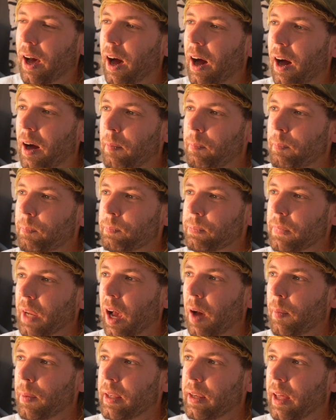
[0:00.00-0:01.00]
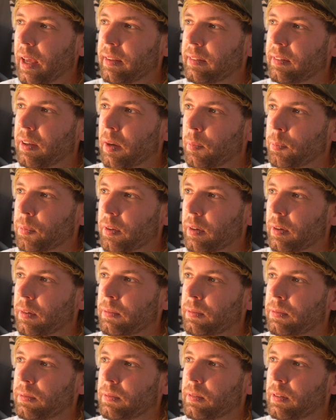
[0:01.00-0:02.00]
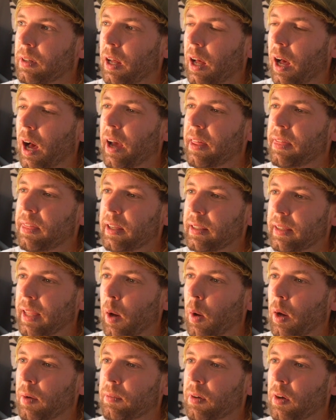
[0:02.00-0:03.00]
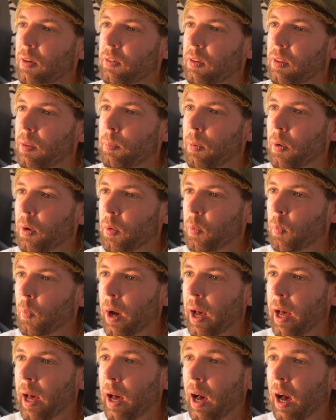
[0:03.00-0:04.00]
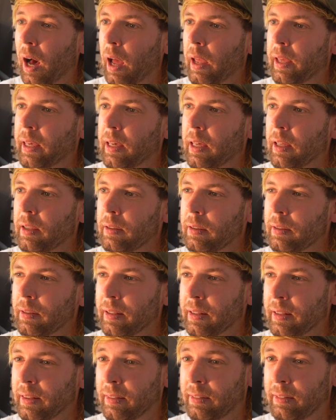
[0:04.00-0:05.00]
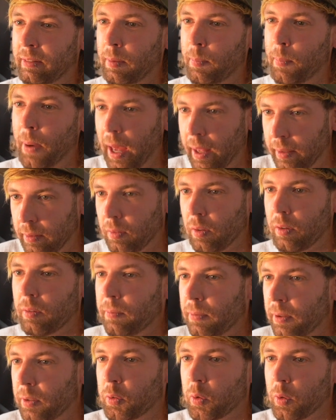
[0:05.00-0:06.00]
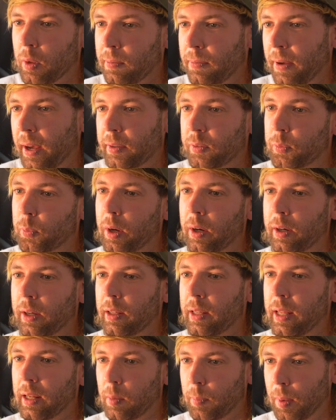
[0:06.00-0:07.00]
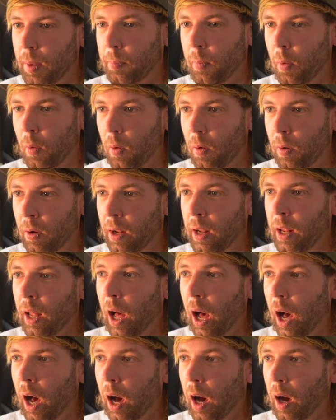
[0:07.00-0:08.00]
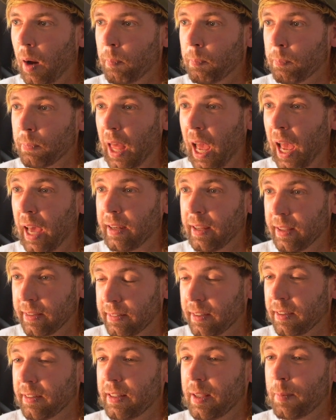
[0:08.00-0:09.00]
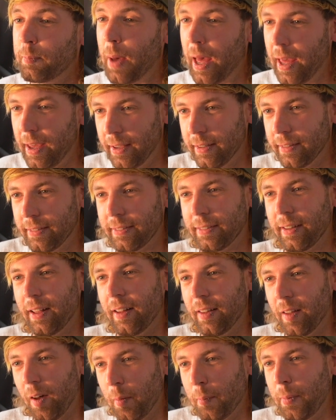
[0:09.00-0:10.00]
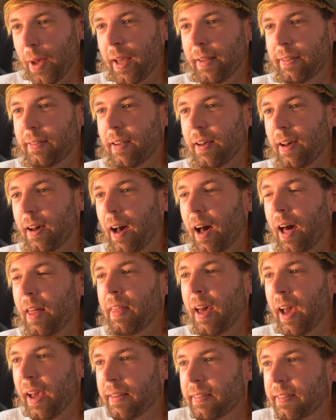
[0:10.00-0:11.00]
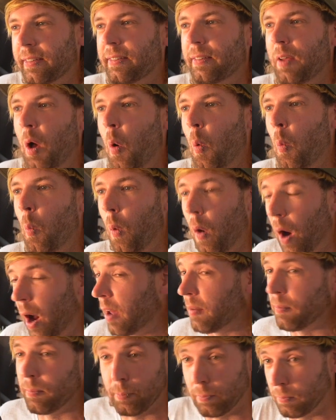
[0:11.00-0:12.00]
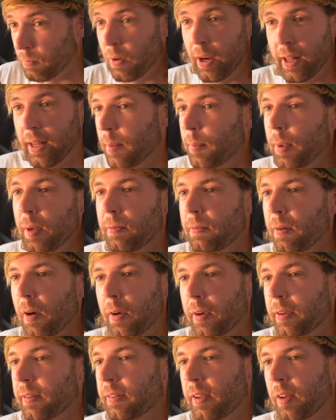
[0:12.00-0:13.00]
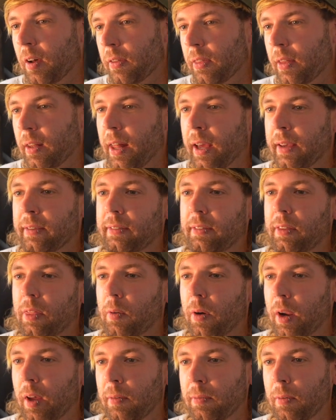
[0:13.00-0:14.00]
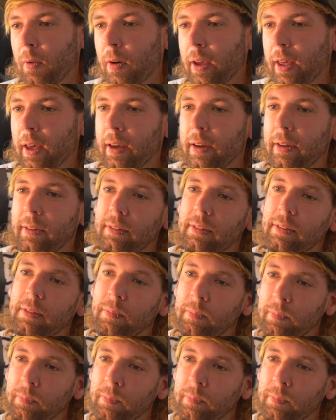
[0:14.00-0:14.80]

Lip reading: I mean, in terms of, I think now I've got to the point where I can depend on visual effects work a little bit more, and it certainly pays a lot better. That's what I've really been focusing on the last 3 or 4 years.